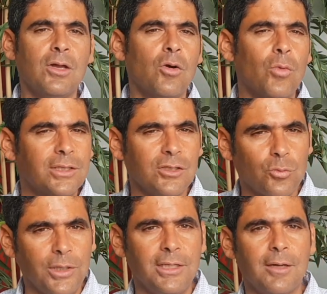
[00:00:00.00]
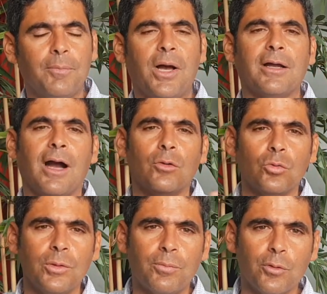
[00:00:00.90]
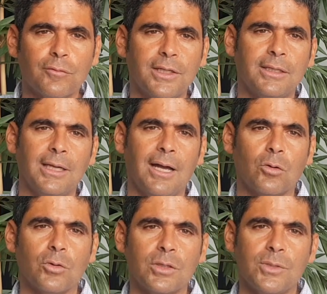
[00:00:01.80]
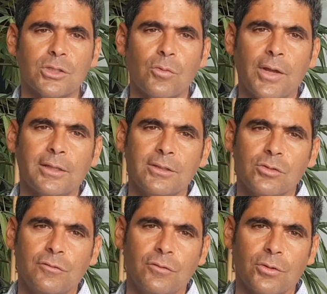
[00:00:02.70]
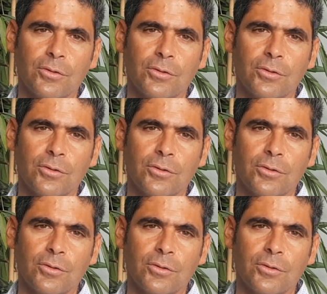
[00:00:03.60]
What is really a bug? How do we prove that the algorithm is correct, and so forth?